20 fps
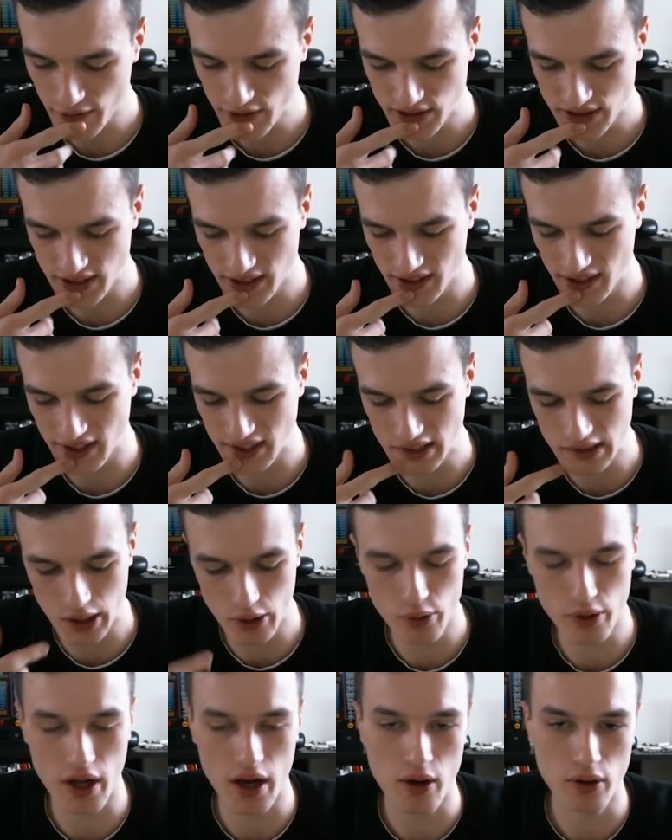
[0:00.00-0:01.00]
seen this
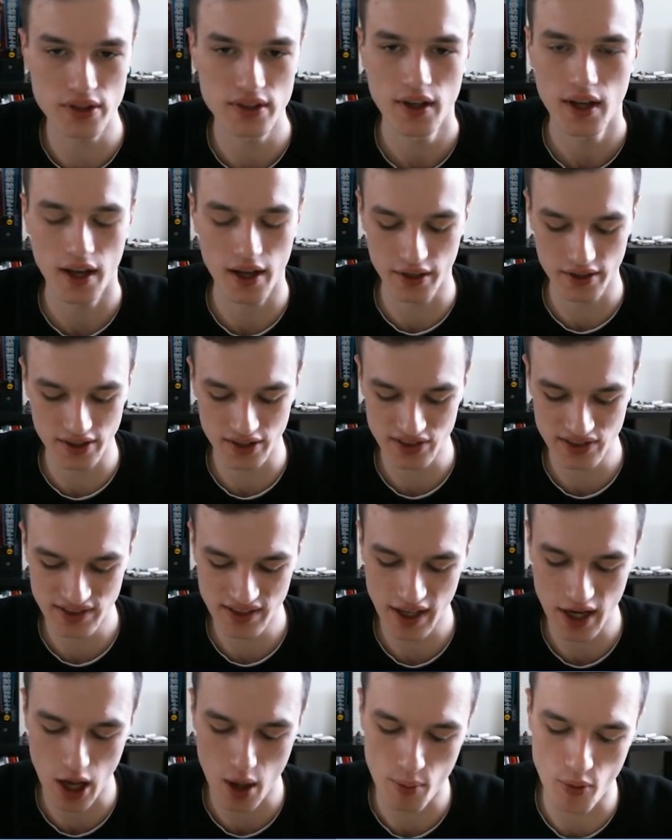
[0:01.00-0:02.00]
loadout, this
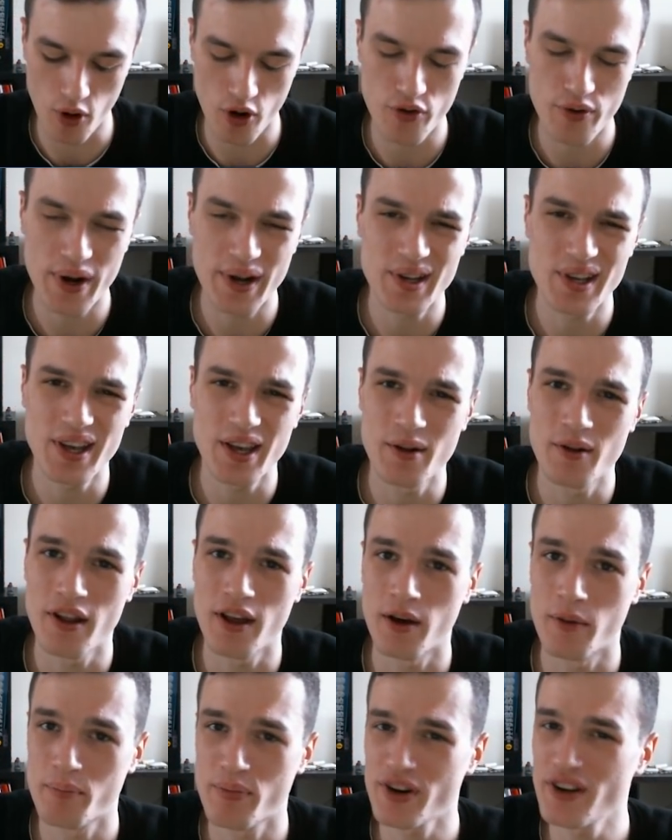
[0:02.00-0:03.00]
setup already in
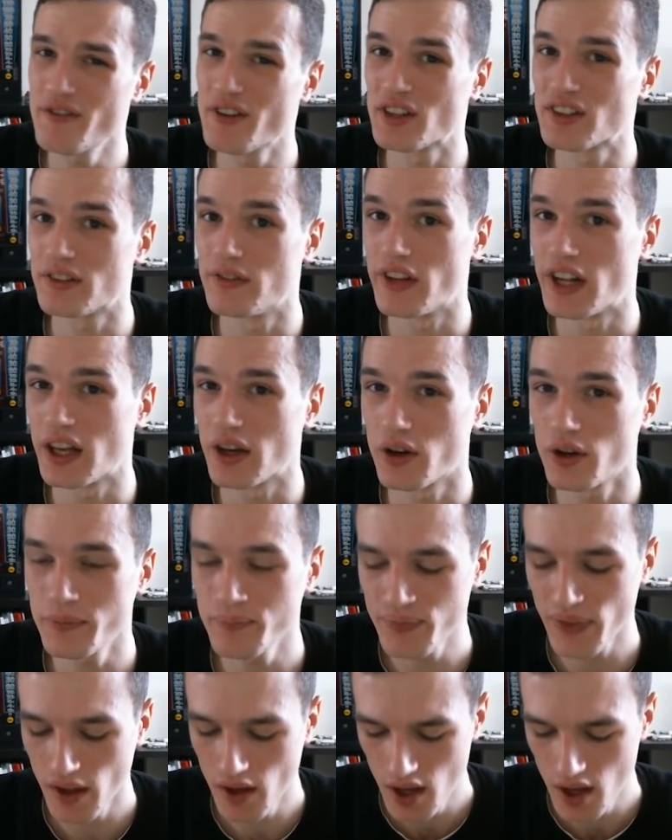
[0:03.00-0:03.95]
a previous video,